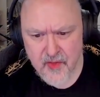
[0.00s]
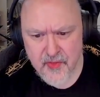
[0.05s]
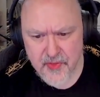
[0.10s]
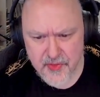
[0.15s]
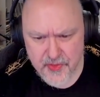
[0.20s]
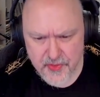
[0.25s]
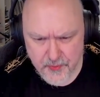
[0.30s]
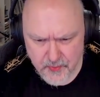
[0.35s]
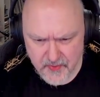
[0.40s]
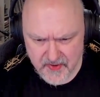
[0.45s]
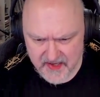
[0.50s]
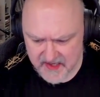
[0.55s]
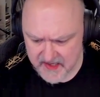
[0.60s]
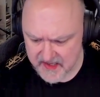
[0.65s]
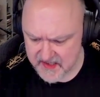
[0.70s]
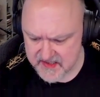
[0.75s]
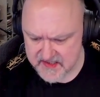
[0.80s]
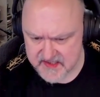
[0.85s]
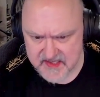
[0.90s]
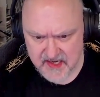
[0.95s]

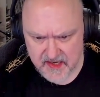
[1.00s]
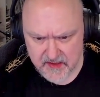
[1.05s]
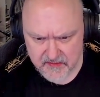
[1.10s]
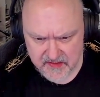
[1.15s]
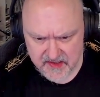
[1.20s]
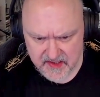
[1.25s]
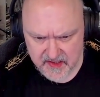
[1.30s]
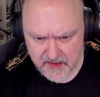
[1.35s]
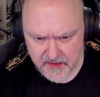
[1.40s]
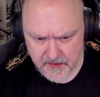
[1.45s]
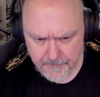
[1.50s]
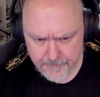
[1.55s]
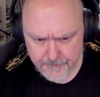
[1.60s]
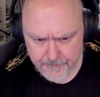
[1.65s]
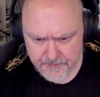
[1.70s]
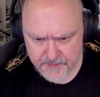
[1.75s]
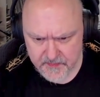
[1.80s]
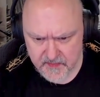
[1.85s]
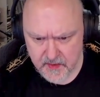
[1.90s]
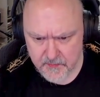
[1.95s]
3 is down here
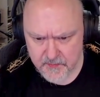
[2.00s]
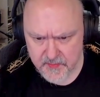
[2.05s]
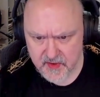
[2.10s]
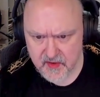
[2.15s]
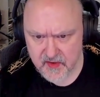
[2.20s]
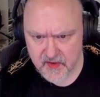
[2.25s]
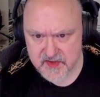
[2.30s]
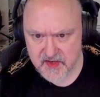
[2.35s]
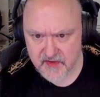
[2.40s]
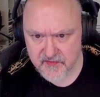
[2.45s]
because